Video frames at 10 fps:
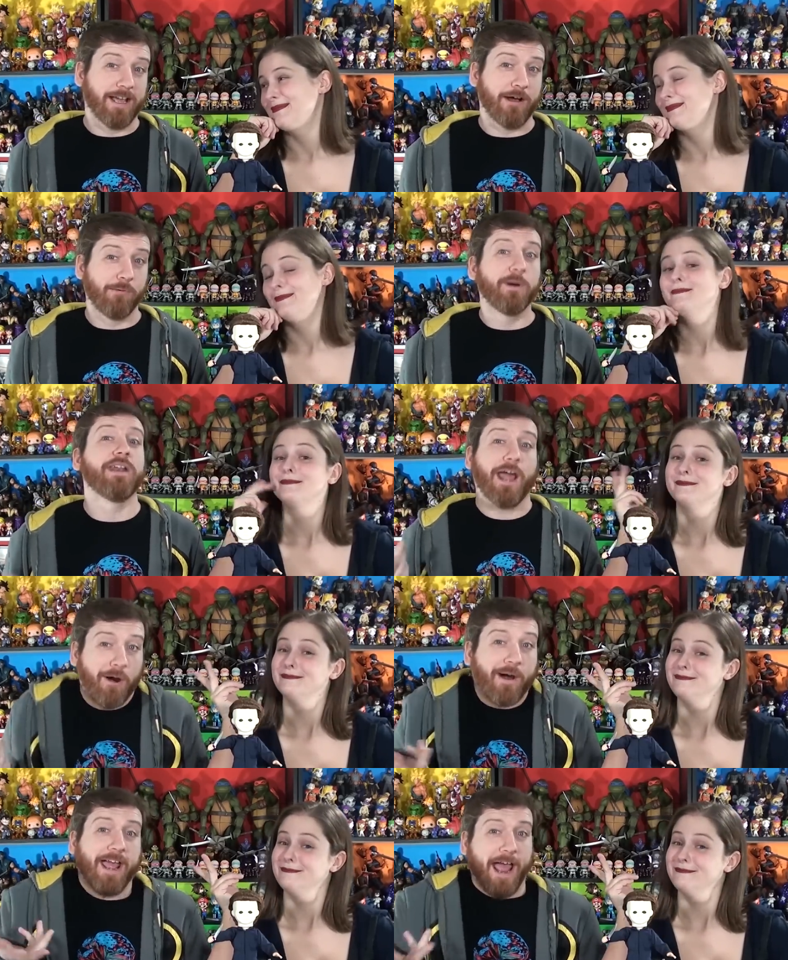Speaker 1: now, but
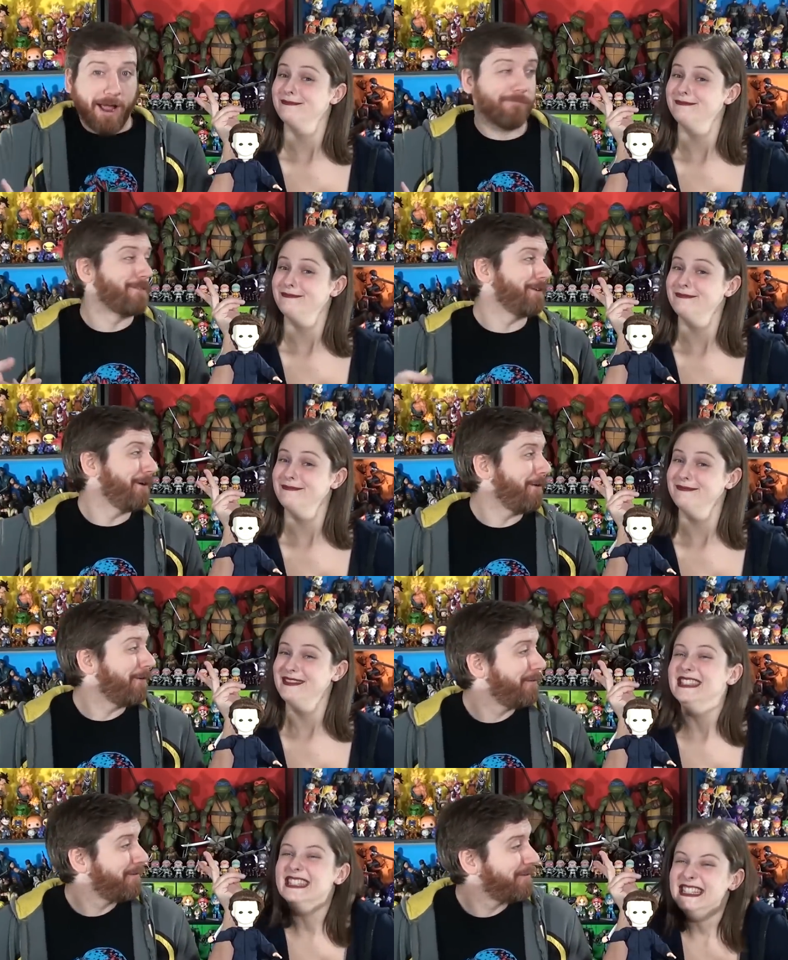now I have to
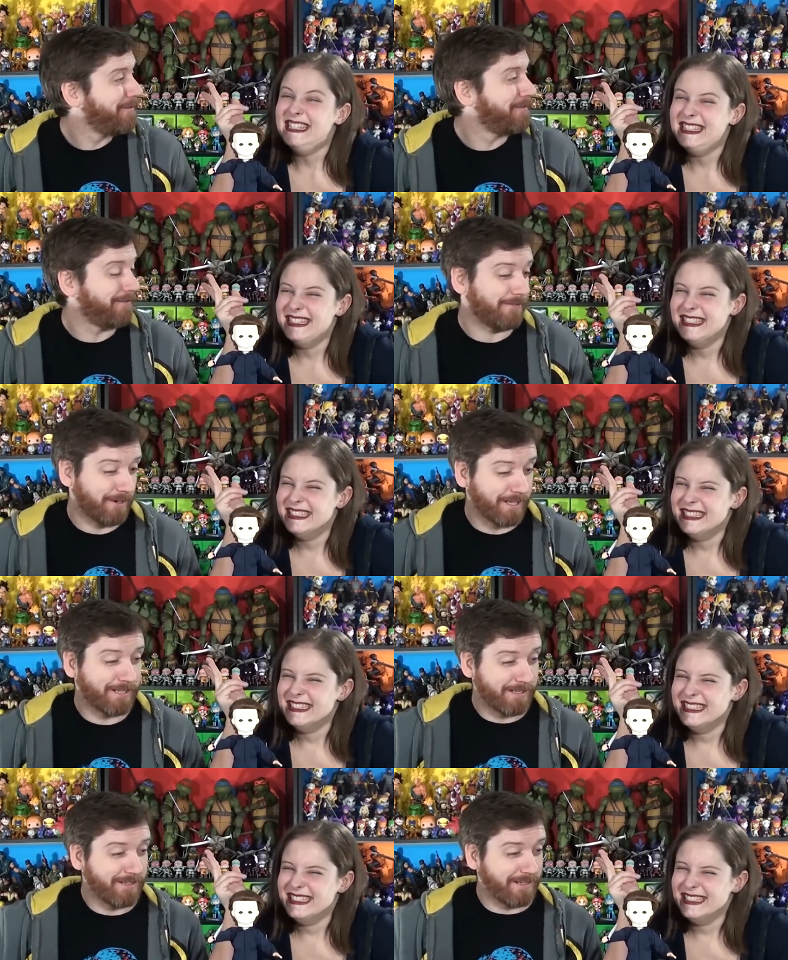know. Like,
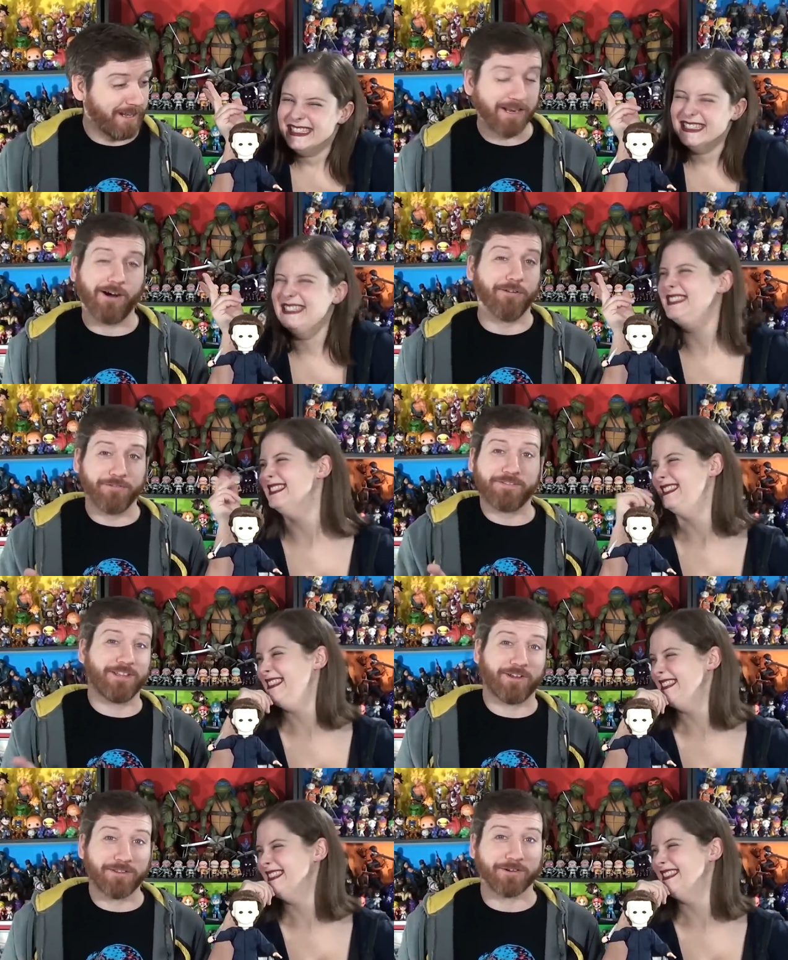and all of
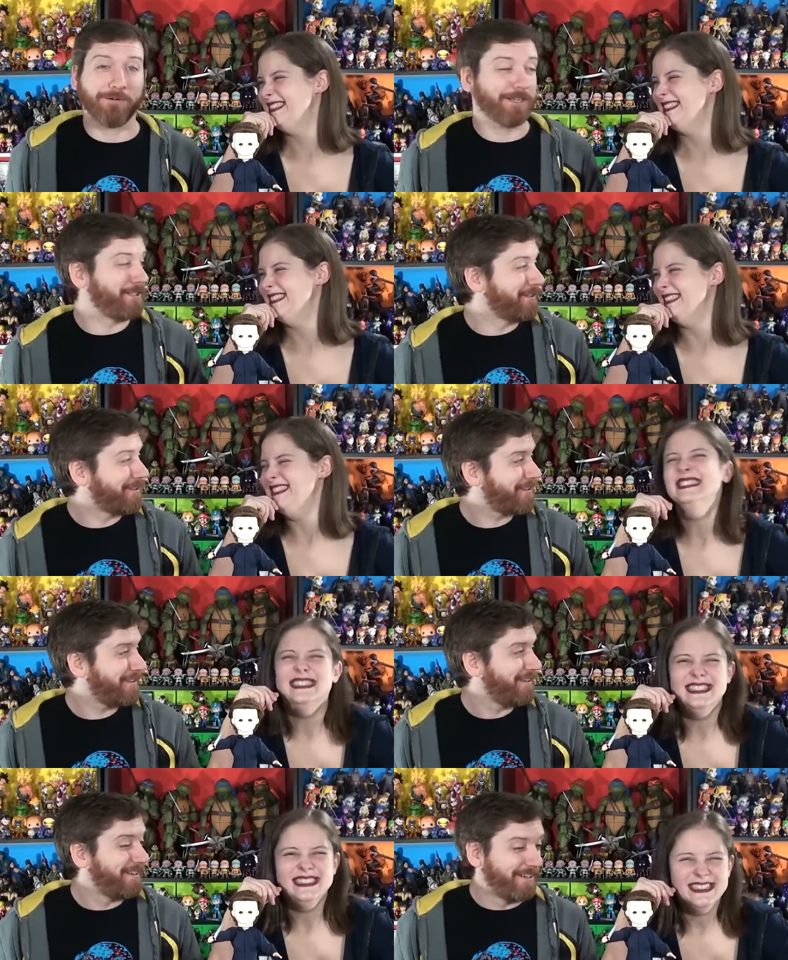these other questions.
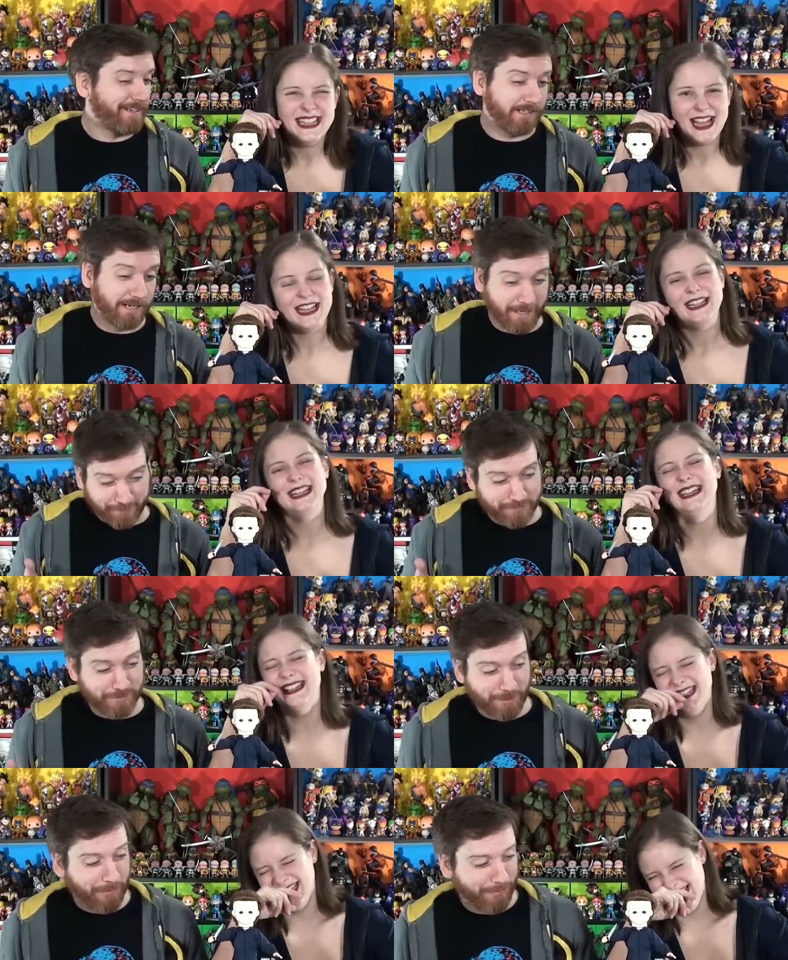I have
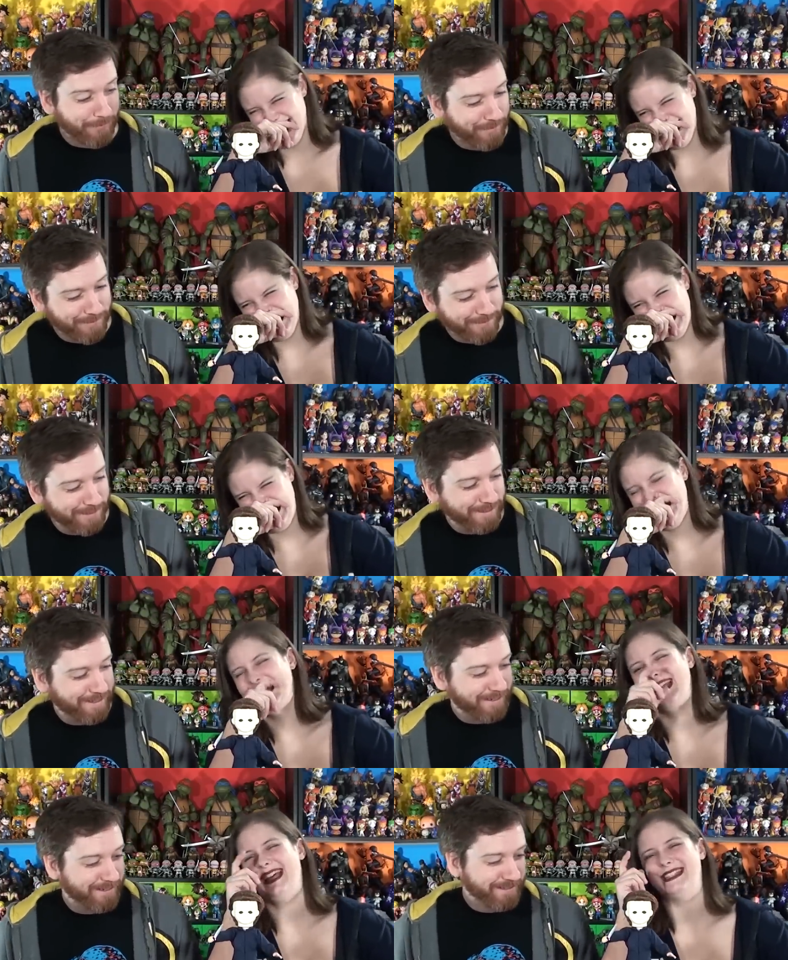
Speaker 2: to know.
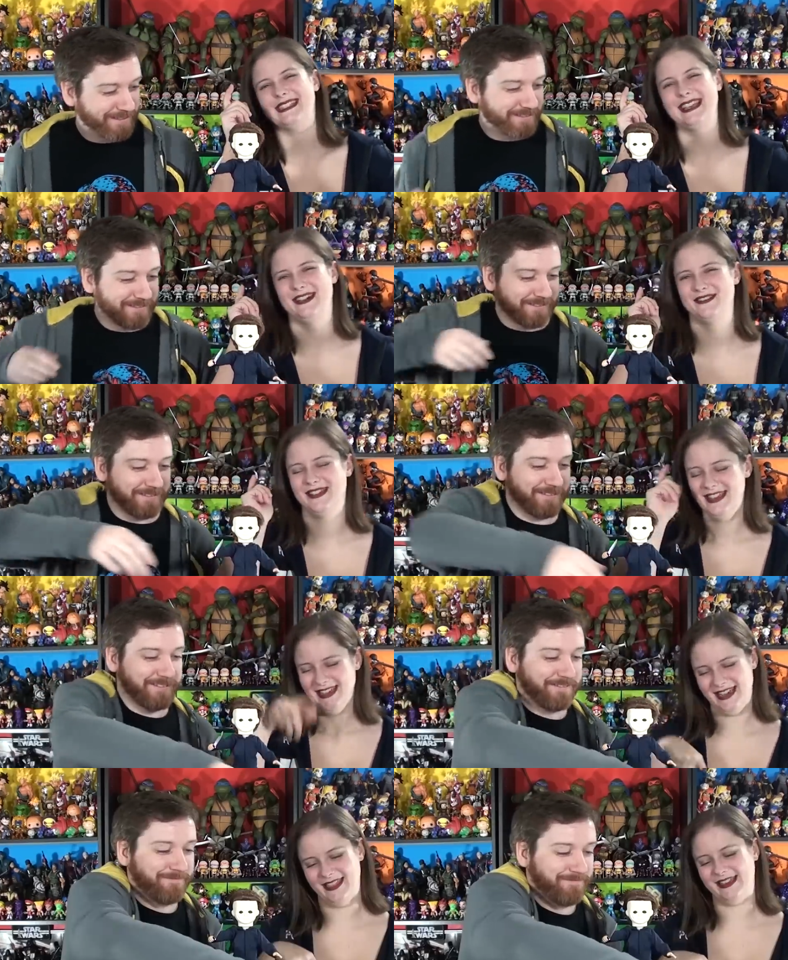Let us know
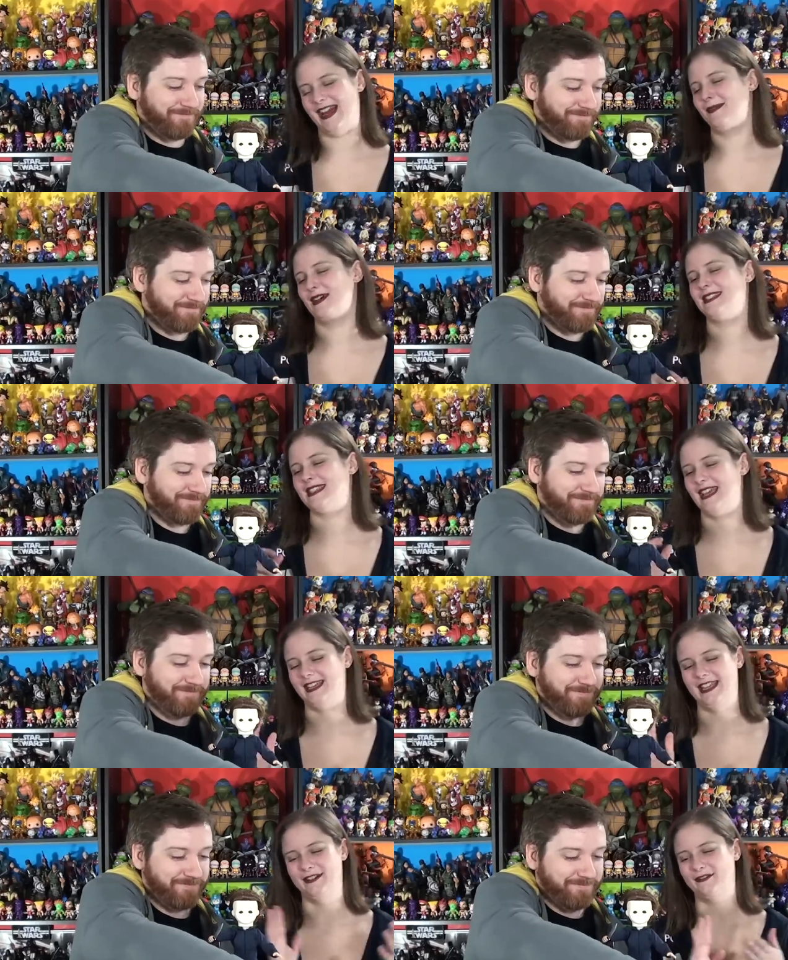in the comments
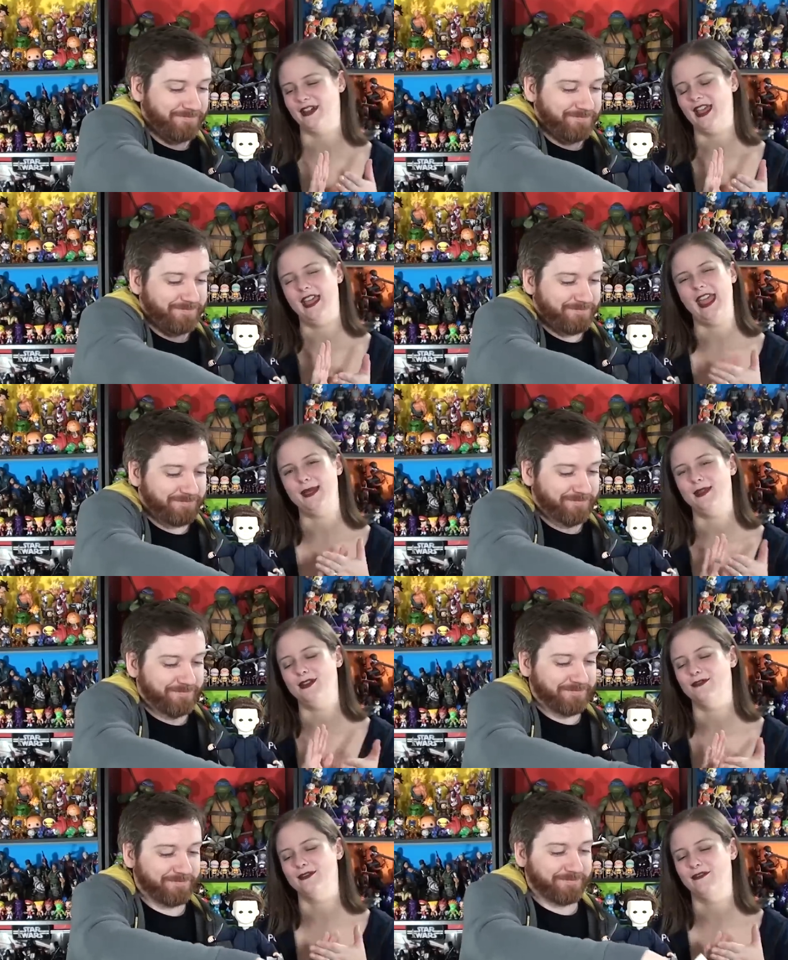and give
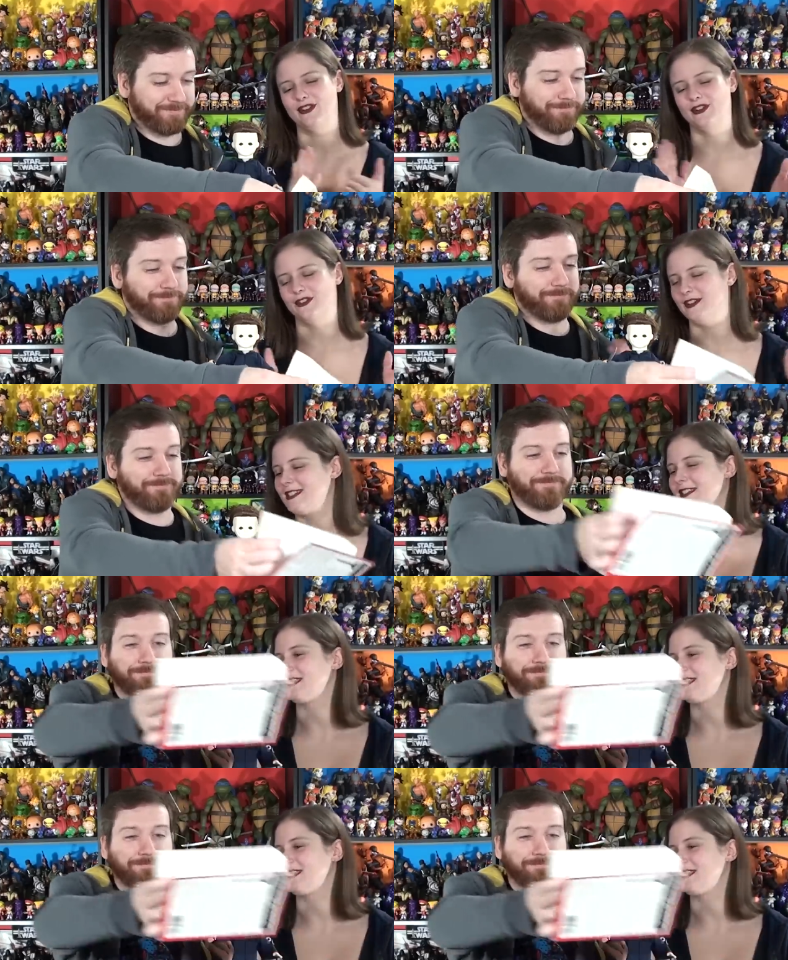Amy, River, the rest of